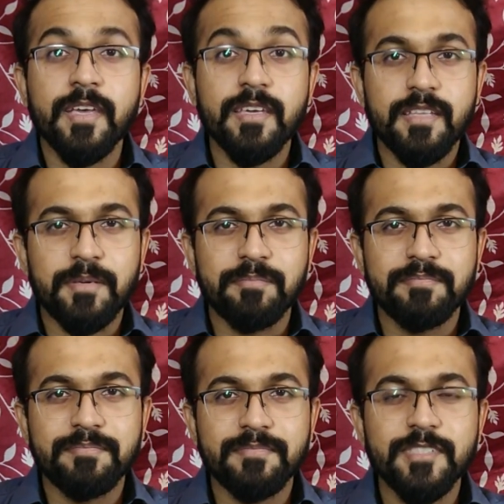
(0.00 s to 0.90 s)
Hey there,
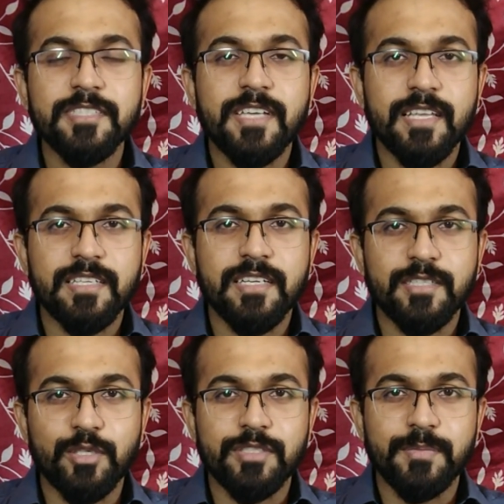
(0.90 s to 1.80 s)
this is KHADER
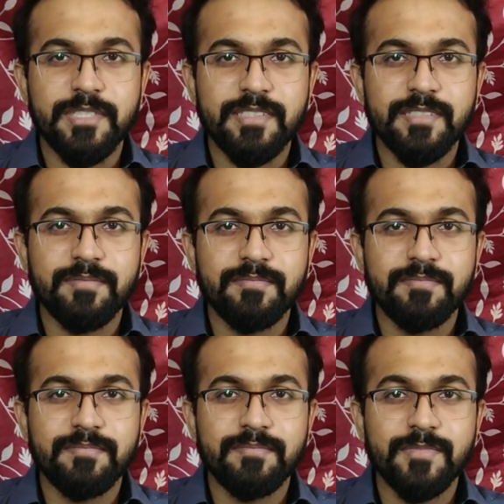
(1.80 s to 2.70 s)
Electronics Made Easy.
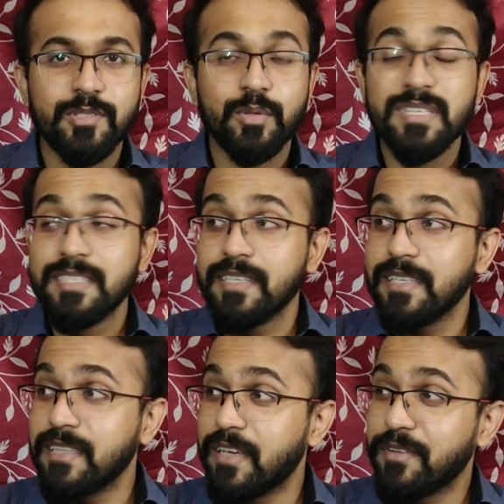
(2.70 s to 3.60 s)
So
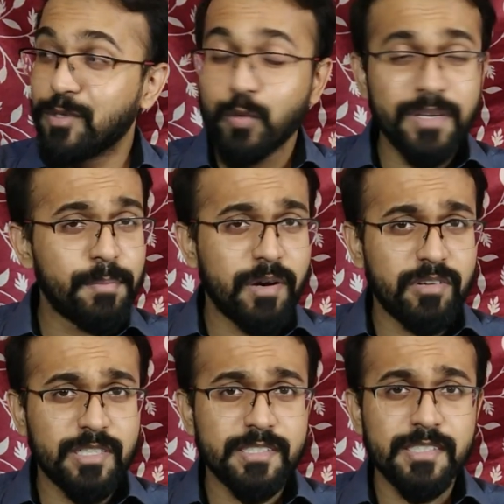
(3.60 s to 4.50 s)
recently there were too many
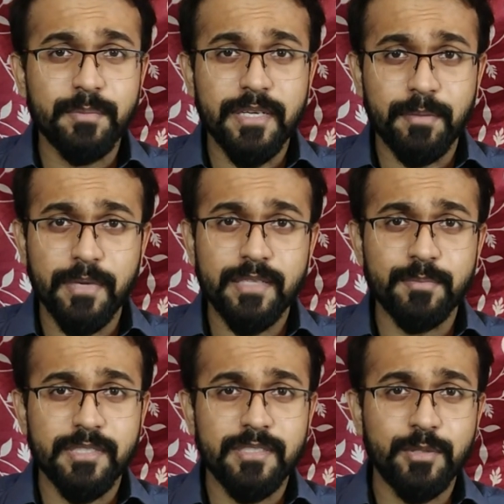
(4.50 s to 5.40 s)
power cuts in my
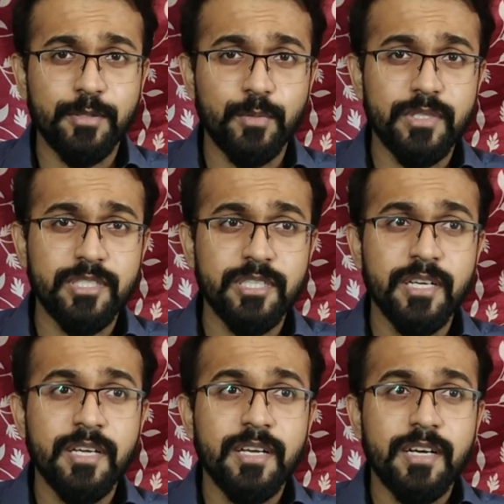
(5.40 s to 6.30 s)
apartment, due to which
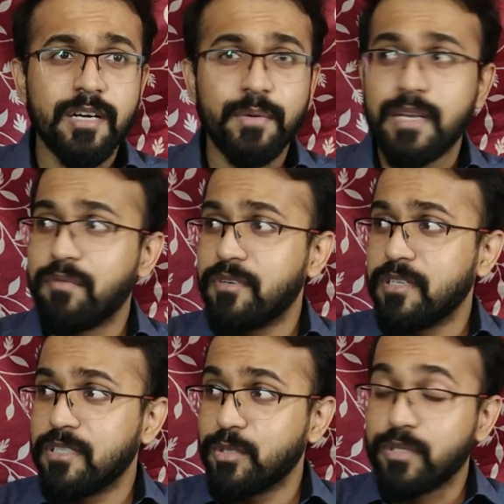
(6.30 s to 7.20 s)

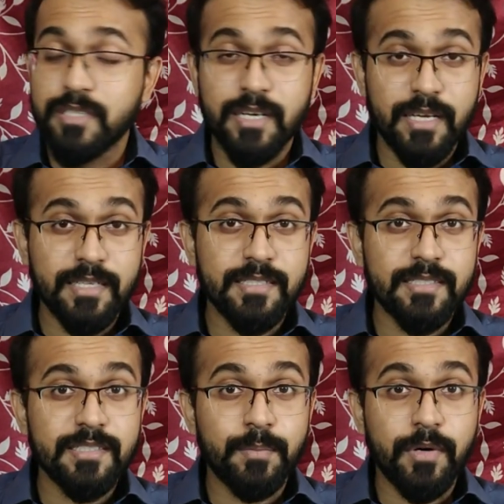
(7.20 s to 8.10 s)
whenever during the night
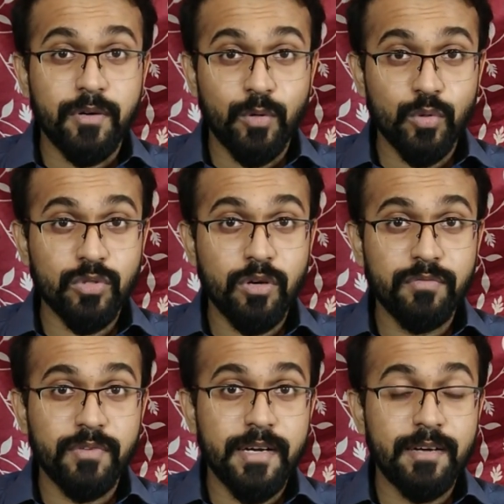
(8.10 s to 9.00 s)
the power goes
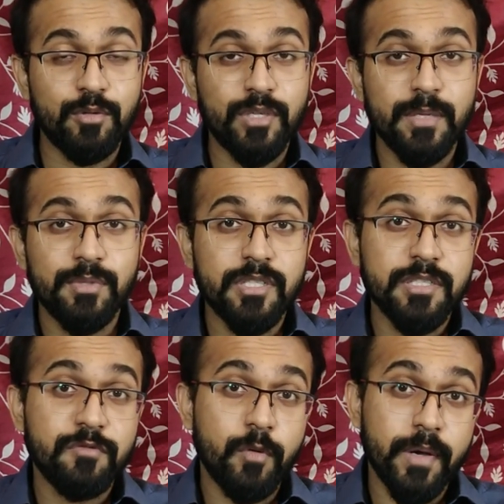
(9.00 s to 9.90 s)
off, I have to keep
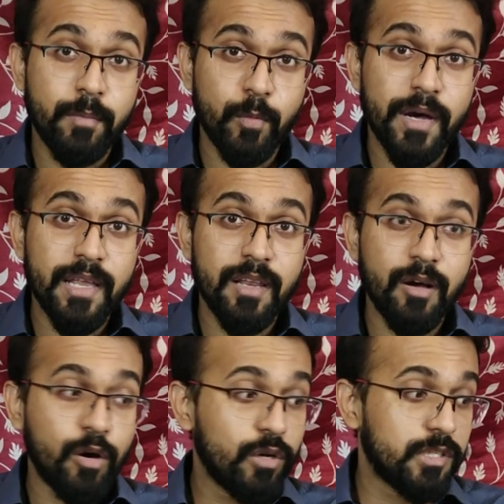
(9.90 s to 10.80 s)
searching for my mobile
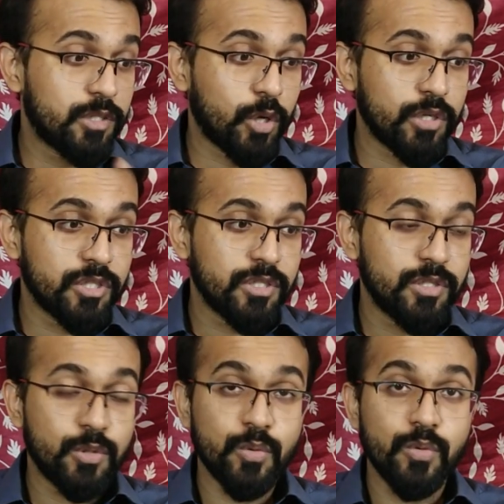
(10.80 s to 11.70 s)
or the torch
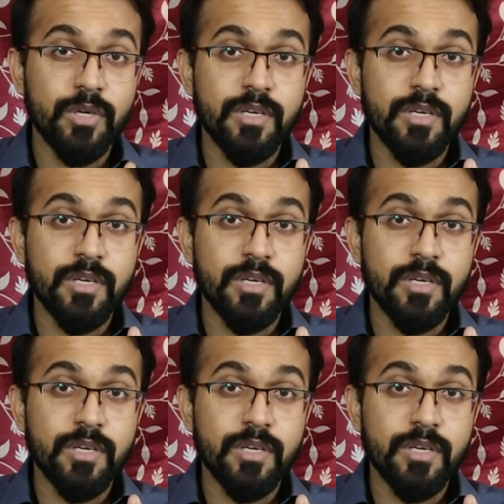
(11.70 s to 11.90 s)
to